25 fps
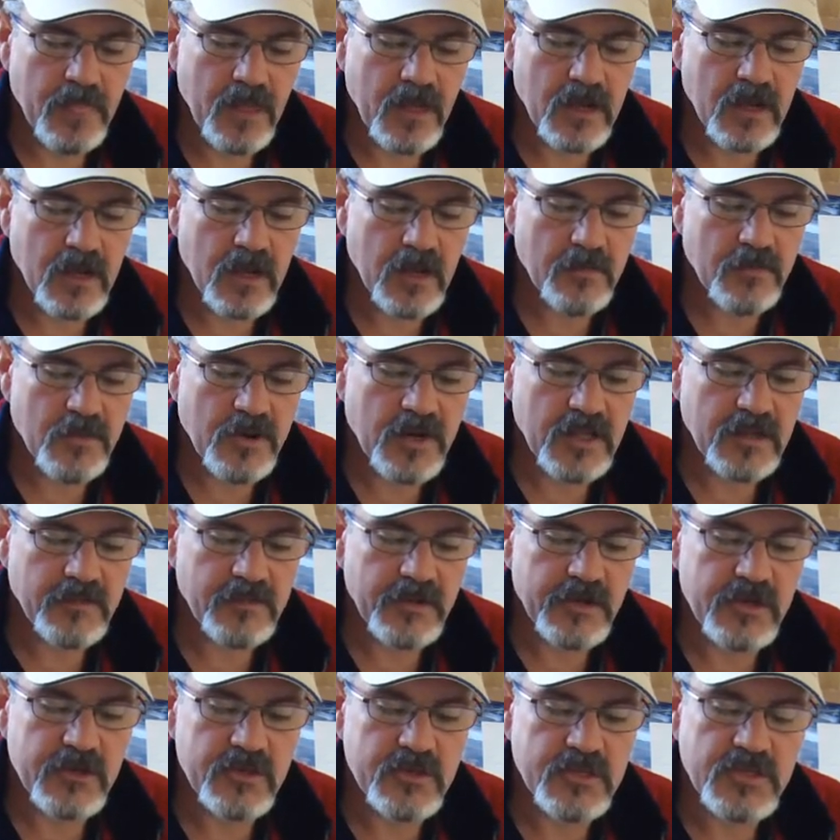probably
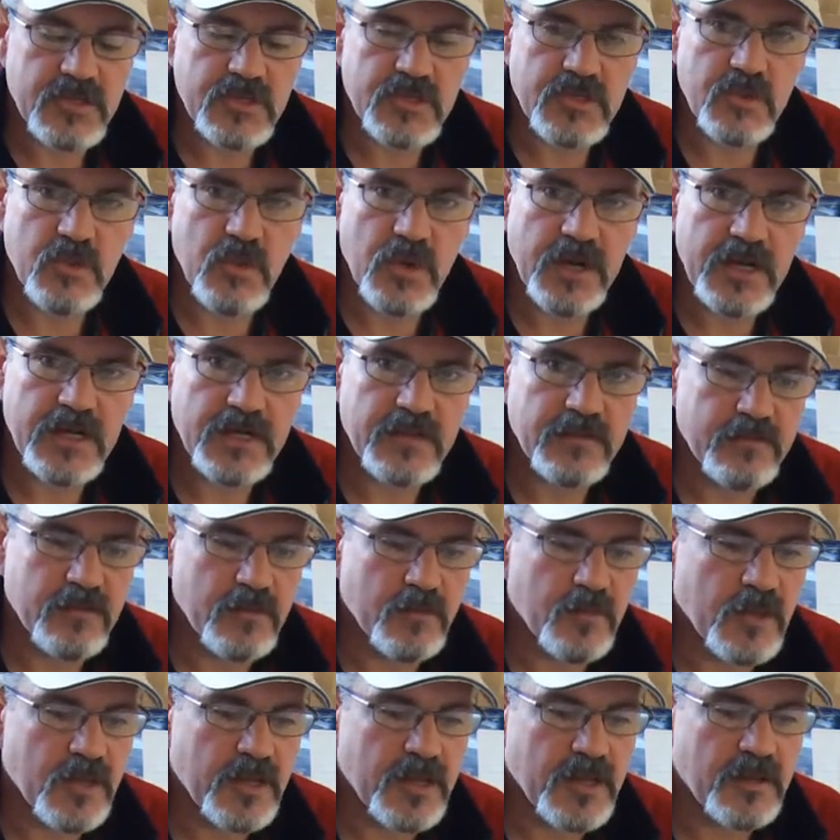reduces the weight of the
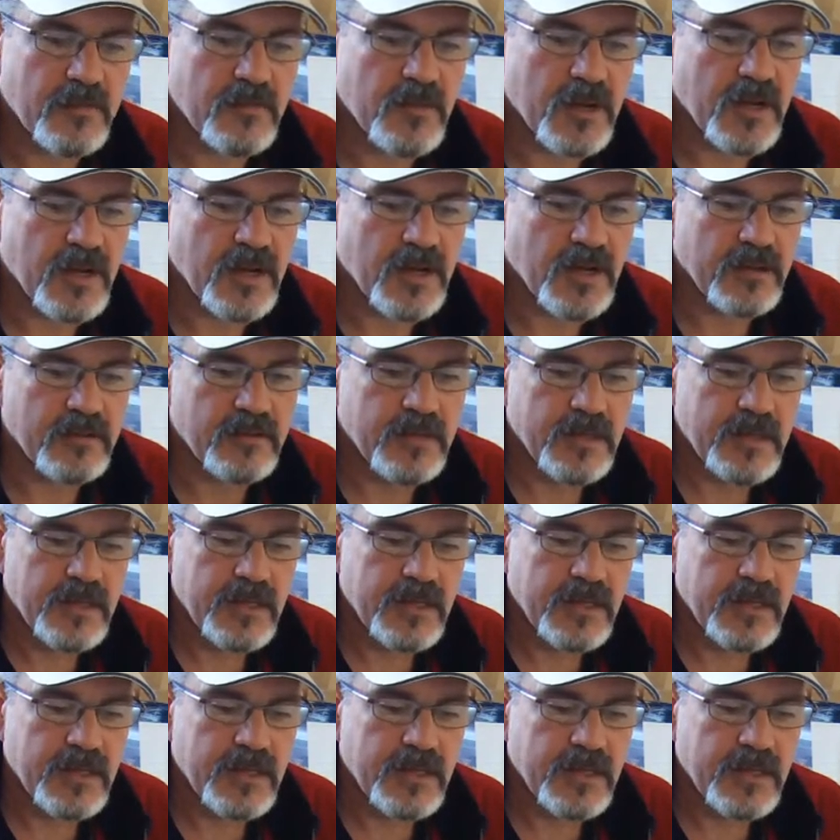plane by